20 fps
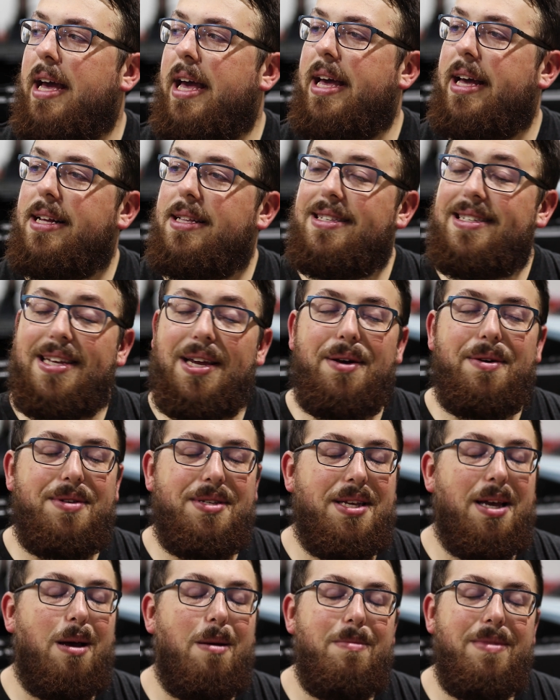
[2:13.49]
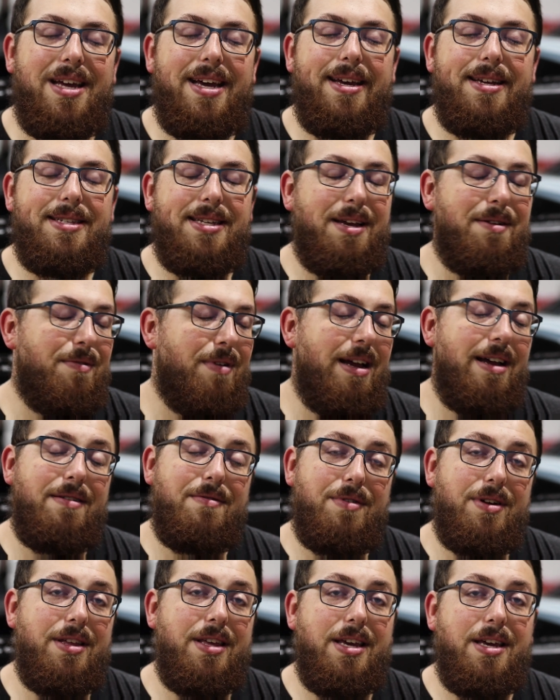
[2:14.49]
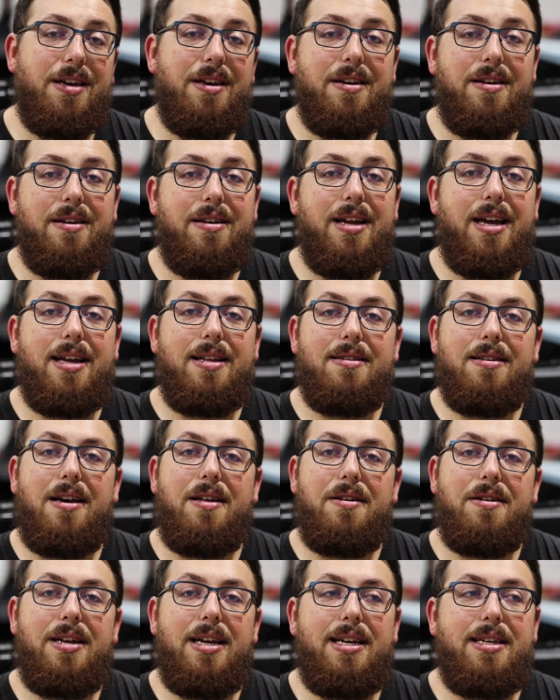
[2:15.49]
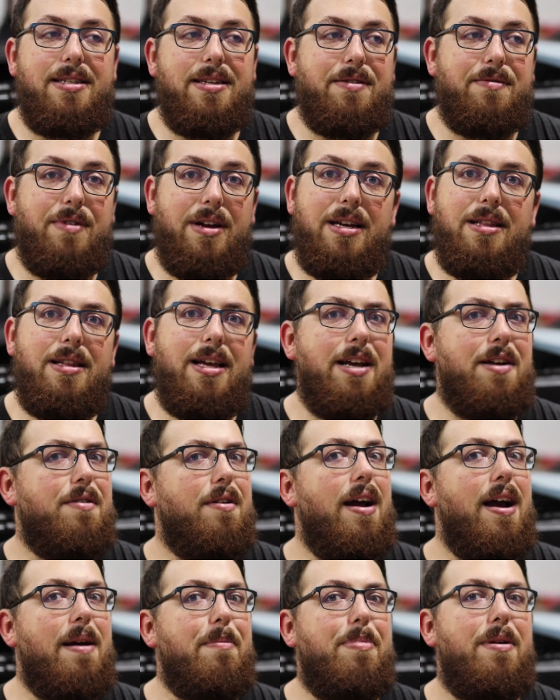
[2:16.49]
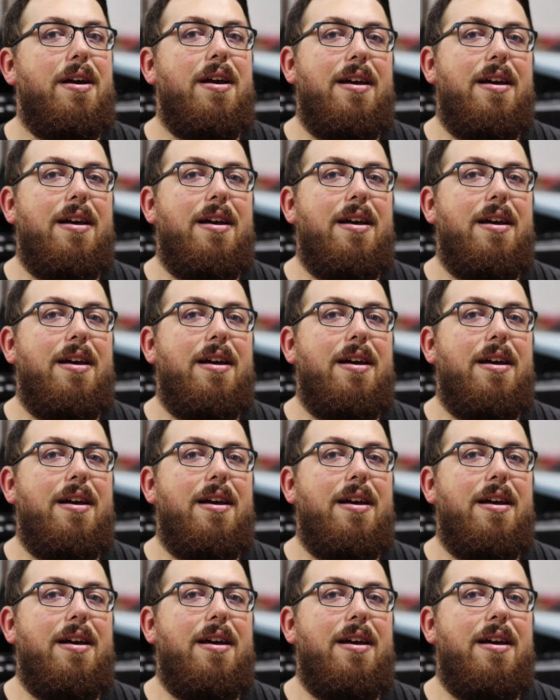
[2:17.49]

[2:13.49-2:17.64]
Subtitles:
And so some days it ran really good and other days it ran like crap.